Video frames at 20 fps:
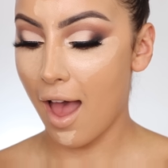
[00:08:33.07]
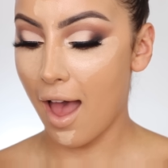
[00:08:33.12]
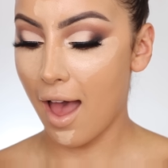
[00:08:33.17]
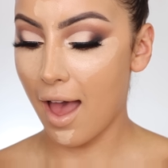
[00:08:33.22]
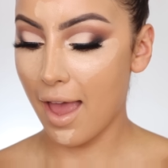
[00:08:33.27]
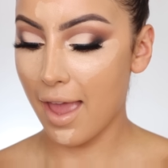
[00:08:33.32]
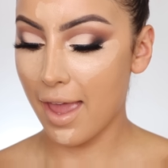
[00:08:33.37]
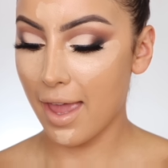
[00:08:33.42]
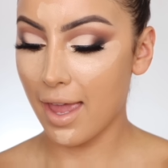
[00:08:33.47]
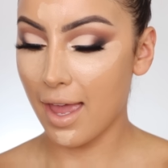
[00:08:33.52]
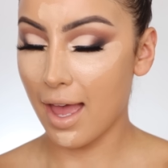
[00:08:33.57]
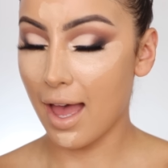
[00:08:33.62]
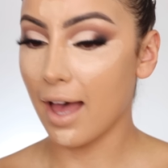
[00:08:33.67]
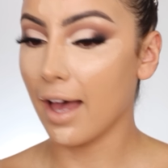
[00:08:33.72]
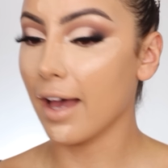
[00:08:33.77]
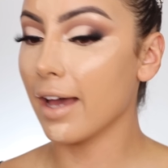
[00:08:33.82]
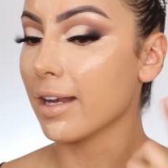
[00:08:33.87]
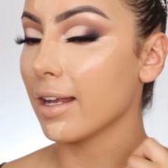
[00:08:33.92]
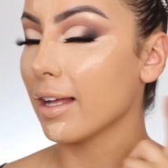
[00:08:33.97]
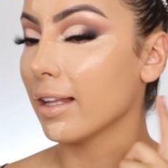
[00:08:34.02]
I
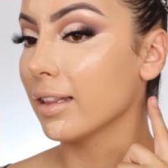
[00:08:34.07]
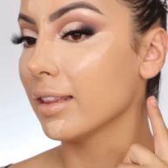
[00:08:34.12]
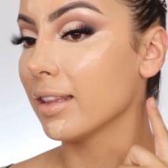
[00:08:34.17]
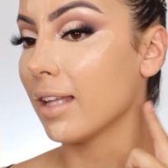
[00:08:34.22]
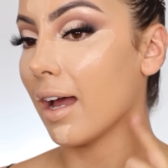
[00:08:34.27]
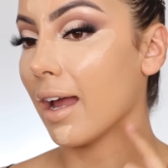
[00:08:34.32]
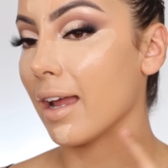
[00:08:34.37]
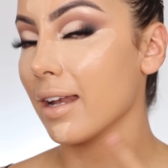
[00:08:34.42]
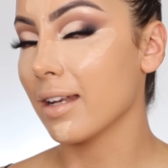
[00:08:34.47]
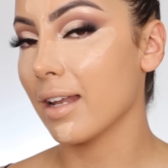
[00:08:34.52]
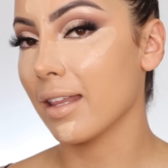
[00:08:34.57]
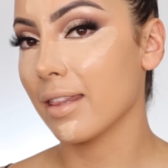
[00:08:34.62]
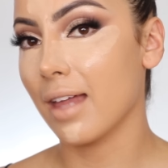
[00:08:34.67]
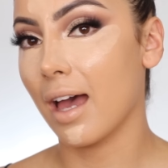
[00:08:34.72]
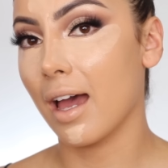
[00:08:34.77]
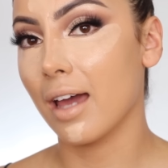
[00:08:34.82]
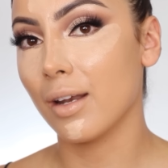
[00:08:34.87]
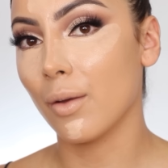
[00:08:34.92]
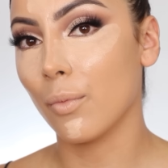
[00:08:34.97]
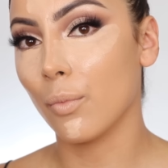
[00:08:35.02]
had a line
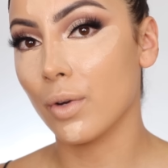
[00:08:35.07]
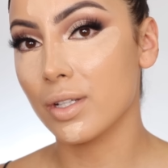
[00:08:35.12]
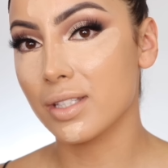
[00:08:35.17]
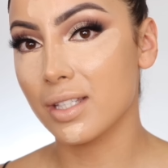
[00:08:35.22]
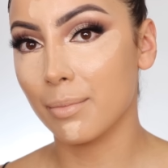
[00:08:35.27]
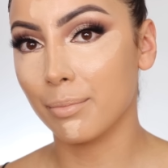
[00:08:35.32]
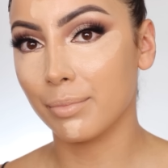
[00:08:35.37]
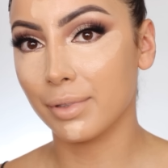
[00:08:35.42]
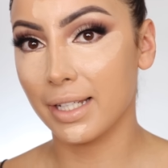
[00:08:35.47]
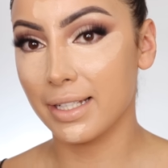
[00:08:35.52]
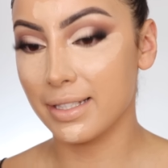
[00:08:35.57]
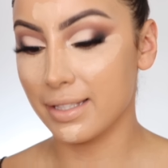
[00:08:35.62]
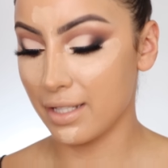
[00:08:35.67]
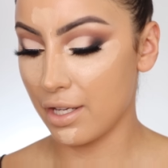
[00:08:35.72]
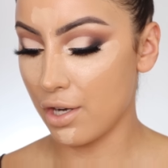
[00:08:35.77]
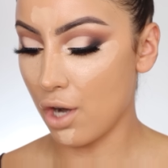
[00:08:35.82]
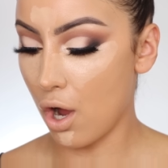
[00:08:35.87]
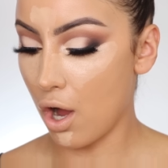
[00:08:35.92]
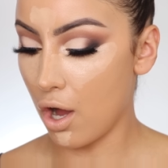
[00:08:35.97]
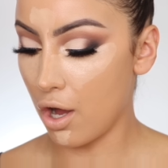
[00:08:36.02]
that wasn't
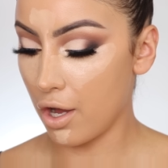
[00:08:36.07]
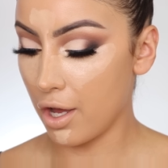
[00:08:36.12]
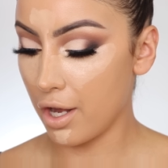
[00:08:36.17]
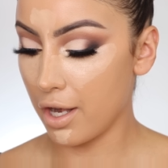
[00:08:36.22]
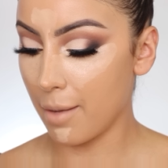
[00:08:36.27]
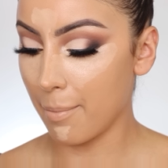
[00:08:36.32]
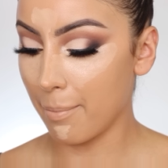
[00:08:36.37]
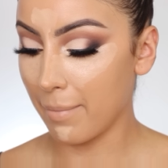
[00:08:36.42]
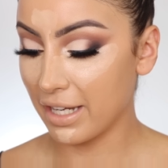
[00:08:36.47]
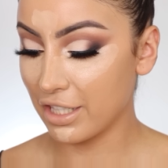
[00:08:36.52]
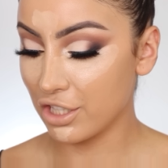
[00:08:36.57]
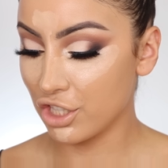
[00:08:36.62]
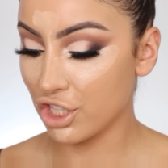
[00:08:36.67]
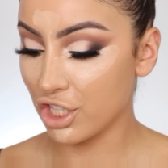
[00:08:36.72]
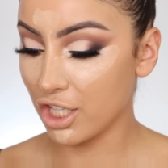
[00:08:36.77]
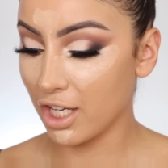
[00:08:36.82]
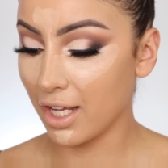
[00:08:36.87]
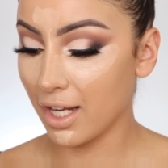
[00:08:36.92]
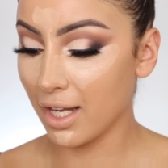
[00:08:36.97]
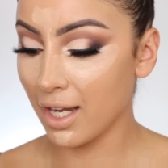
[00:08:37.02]
blended on my
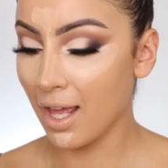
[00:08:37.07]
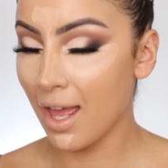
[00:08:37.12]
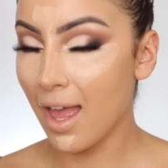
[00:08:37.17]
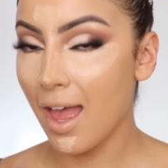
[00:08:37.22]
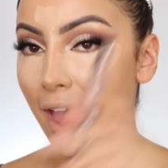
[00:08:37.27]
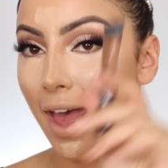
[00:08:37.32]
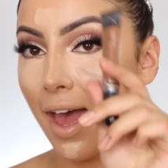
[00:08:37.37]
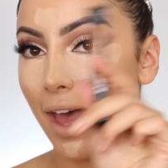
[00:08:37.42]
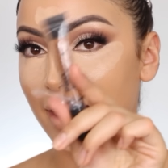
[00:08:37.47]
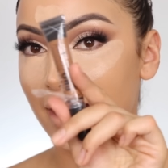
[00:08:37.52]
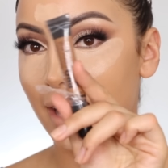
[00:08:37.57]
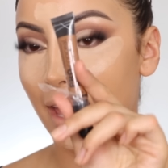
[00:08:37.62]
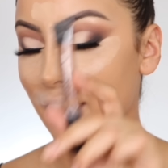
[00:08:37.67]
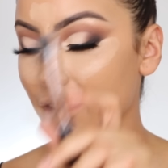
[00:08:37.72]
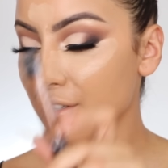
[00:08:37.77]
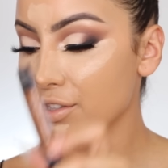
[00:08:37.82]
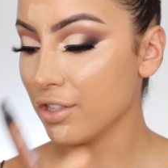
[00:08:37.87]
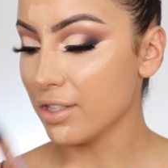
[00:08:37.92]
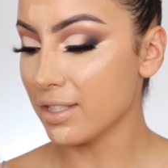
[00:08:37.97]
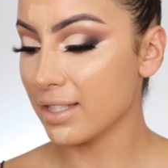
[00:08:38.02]
chin and I
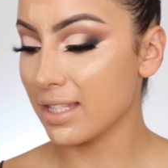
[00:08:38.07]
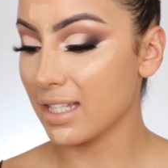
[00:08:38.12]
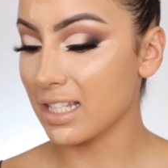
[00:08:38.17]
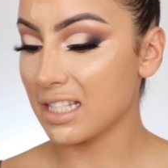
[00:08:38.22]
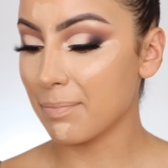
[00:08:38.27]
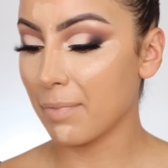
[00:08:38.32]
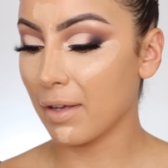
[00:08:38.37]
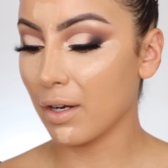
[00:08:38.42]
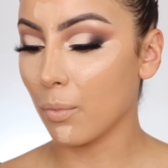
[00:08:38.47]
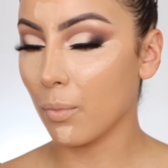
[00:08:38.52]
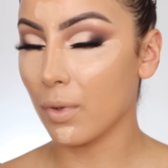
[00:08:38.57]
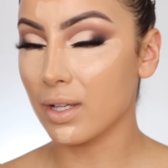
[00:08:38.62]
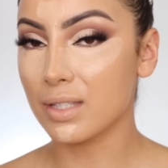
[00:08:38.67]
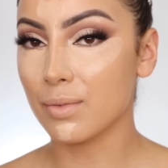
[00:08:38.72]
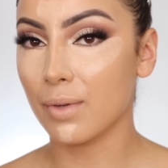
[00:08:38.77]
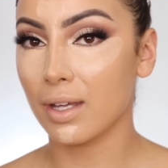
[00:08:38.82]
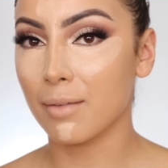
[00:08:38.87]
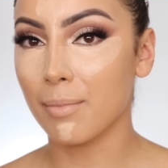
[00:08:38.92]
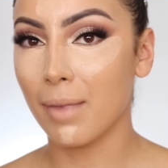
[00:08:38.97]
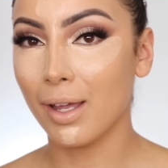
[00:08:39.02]
had used this, but it was
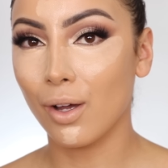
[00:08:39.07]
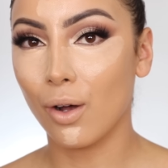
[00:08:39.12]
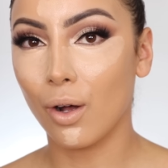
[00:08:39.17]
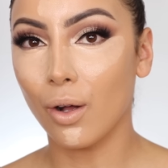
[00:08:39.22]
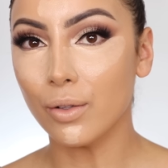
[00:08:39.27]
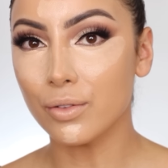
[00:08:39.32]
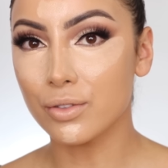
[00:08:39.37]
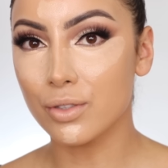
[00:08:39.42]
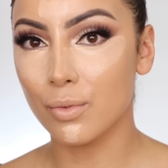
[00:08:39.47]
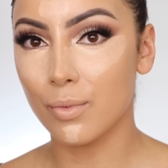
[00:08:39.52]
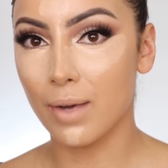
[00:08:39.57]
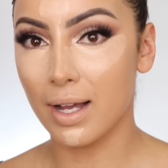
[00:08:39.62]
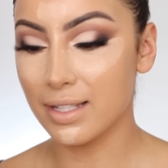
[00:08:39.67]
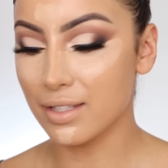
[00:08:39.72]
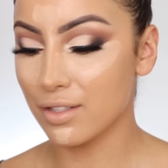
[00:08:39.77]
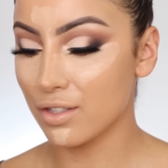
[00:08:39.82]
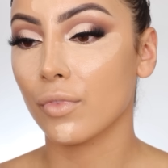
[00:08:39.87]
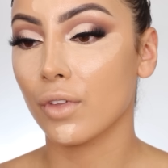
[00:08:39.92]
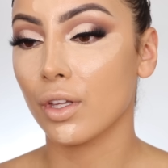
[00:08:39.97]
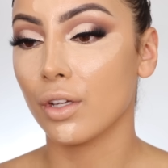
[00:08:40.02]
one of my older
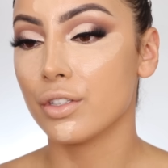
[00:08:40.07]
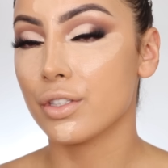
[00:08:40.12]
ones.